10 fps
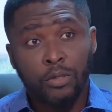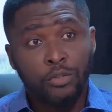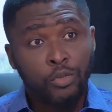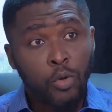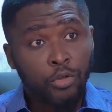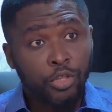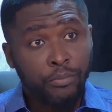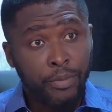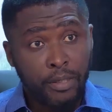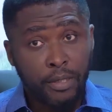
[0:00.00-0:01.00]
on
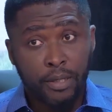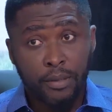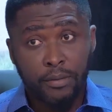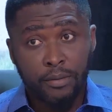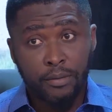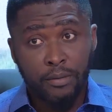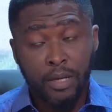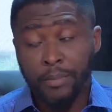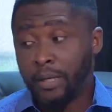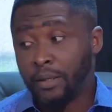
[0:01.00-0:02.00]
social media.
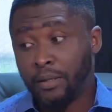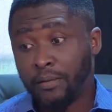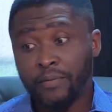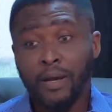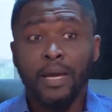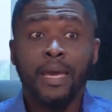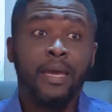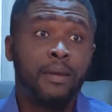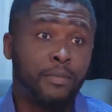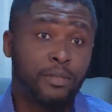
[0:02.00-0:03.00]
I mean, if her
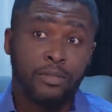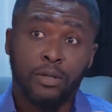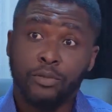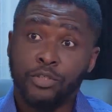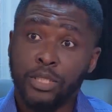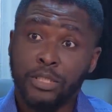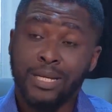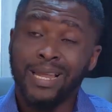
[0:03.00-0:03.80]
aim is not to chase